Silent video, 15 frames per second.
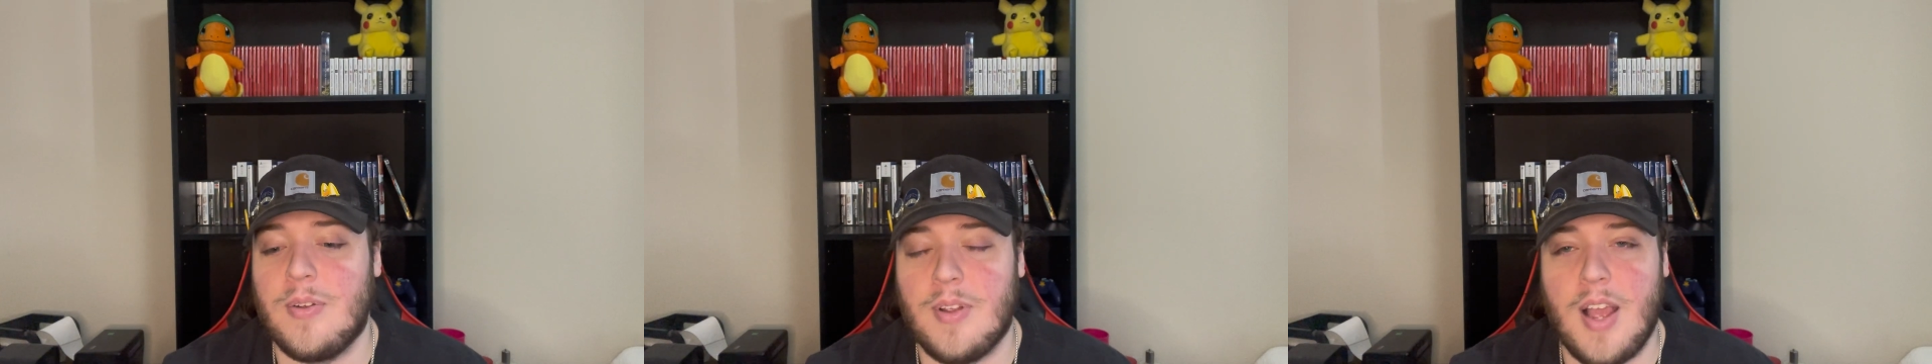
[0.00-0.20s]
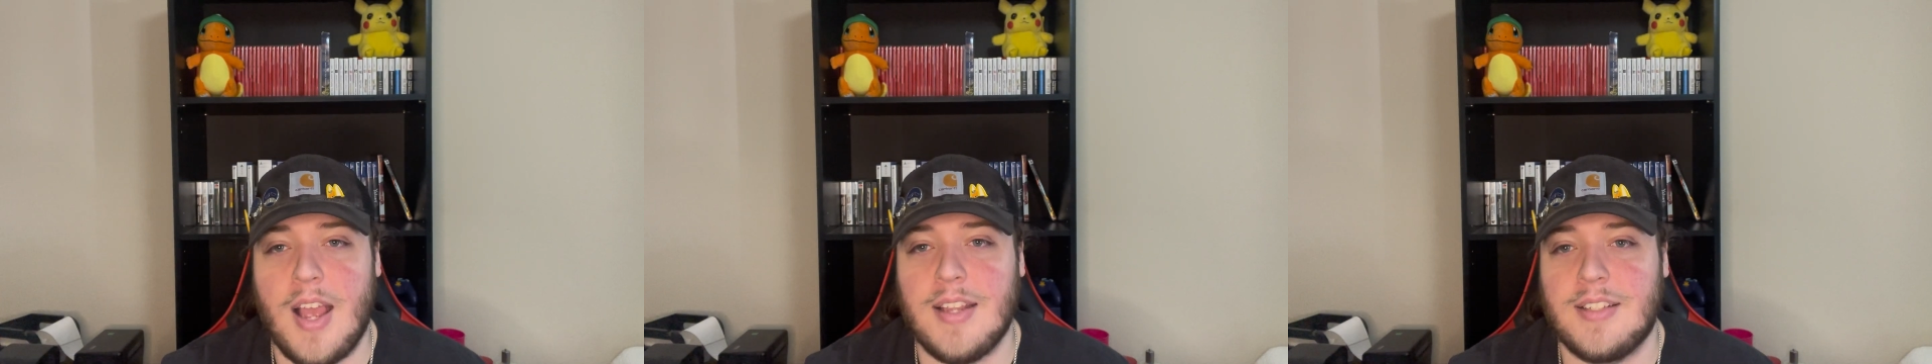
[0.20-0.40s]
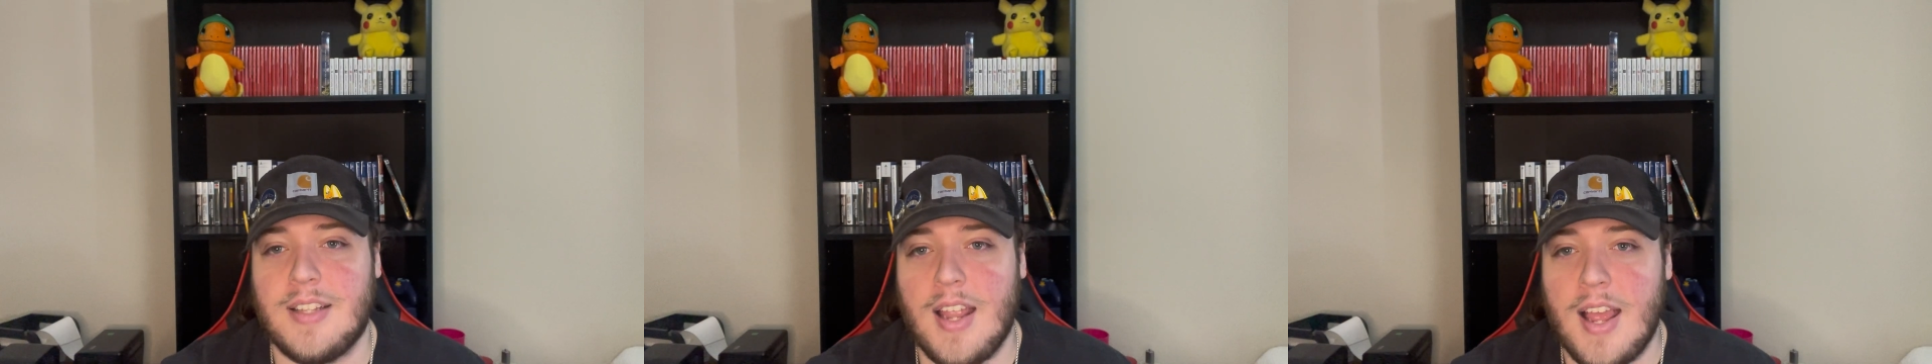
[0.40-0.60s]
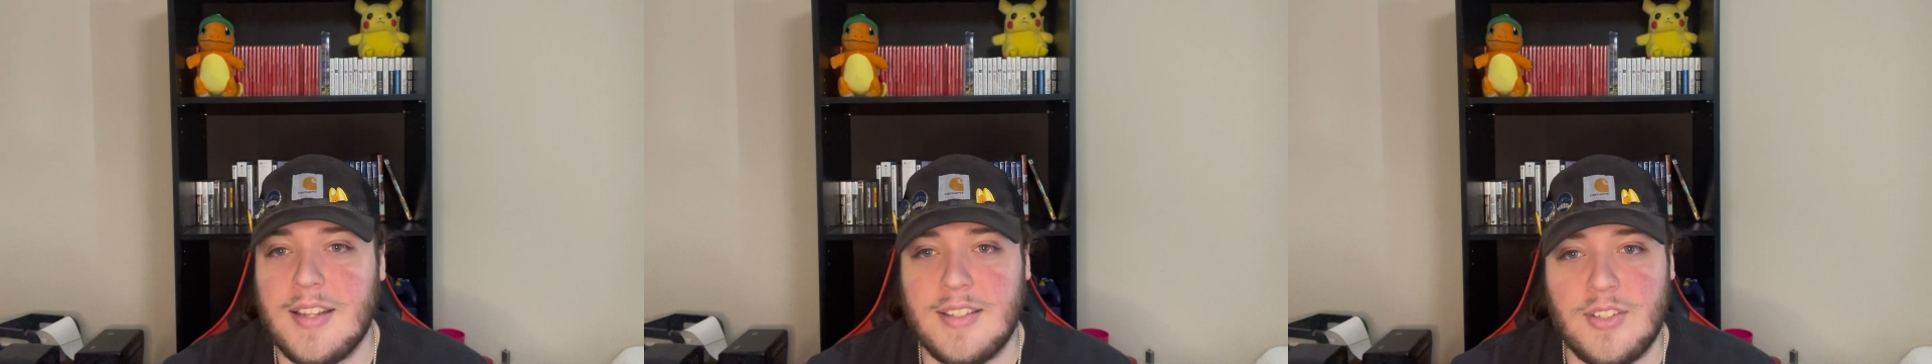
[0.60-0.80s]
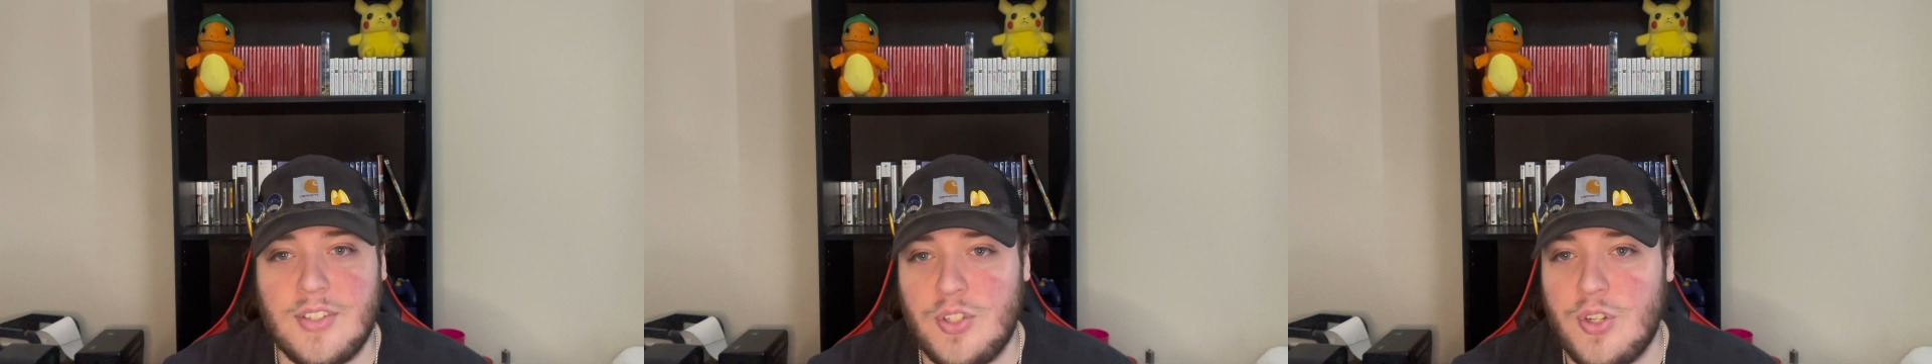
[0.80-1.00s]
I
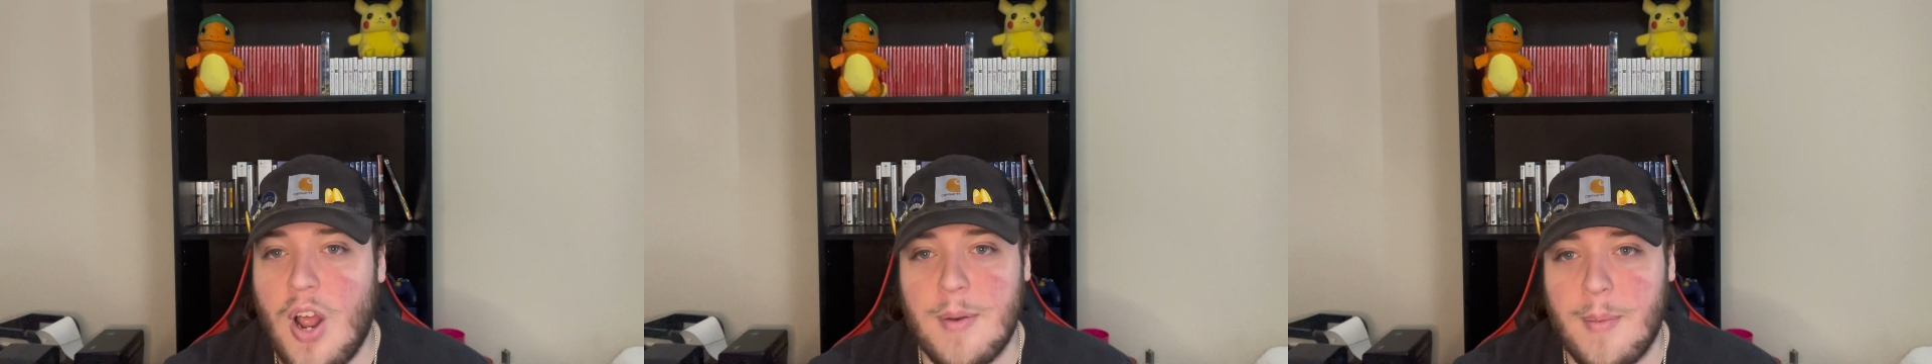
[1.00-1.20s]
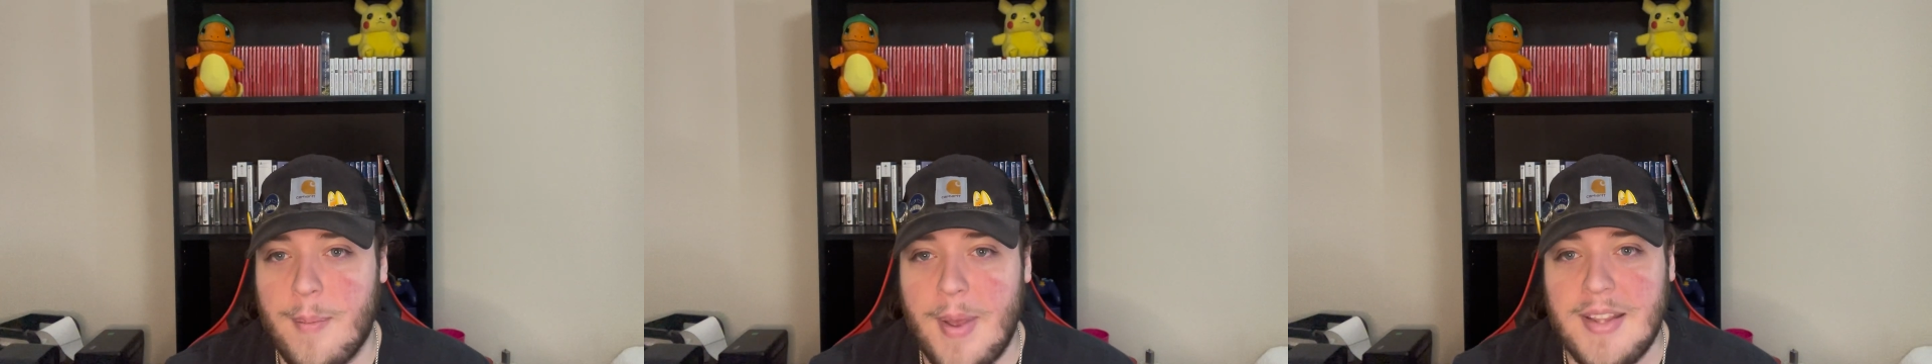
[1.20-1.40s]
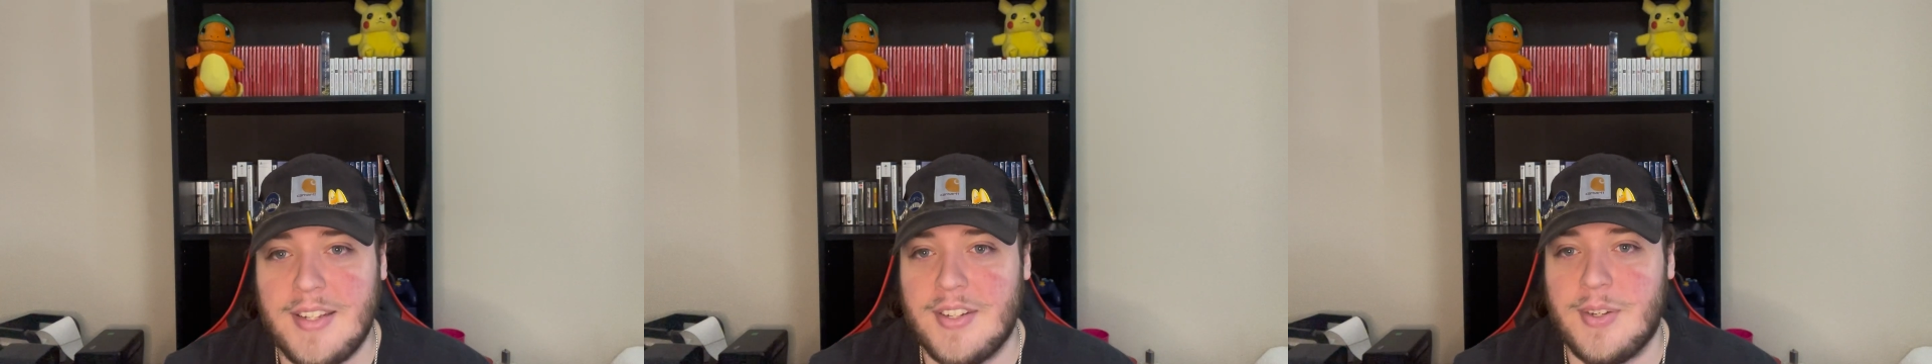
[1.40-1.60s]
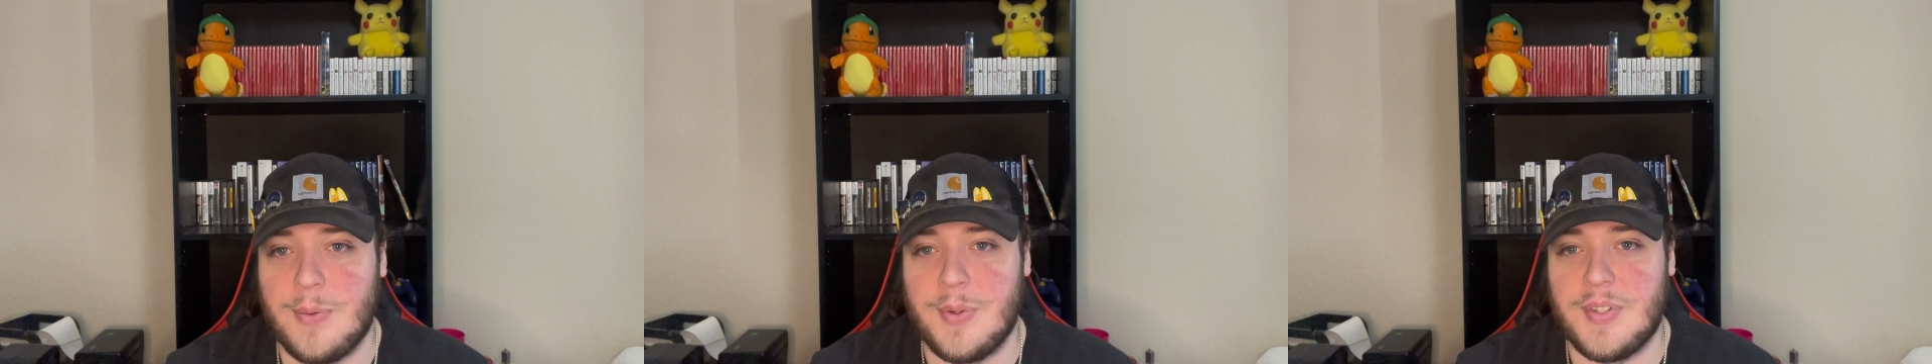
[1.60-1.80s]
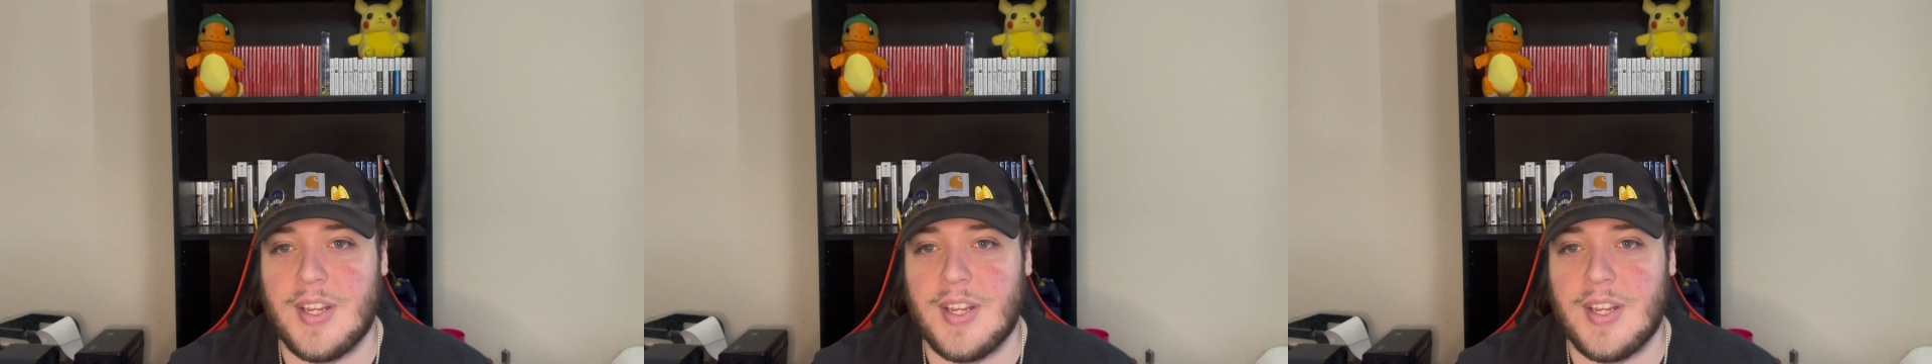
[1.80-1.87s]
shot him a message and was